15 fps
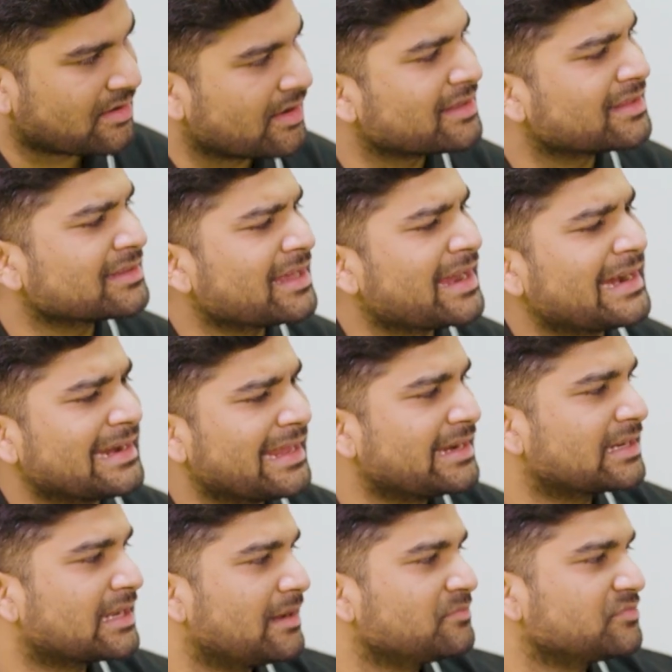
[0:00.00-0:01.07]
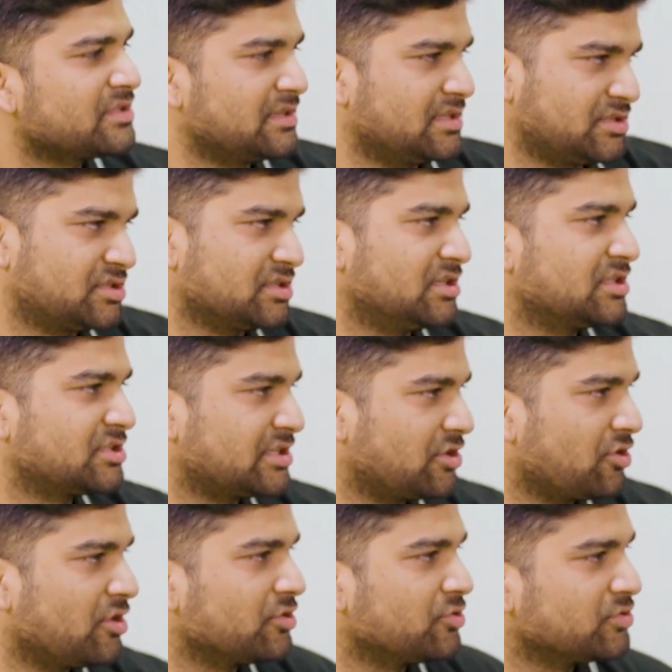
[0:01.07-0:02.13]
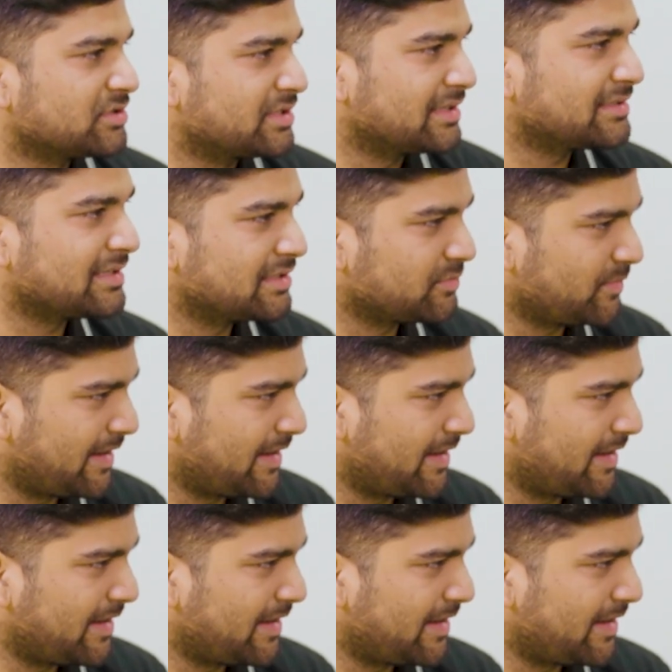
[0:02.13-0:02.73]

I think the headline comes in the search and all those things as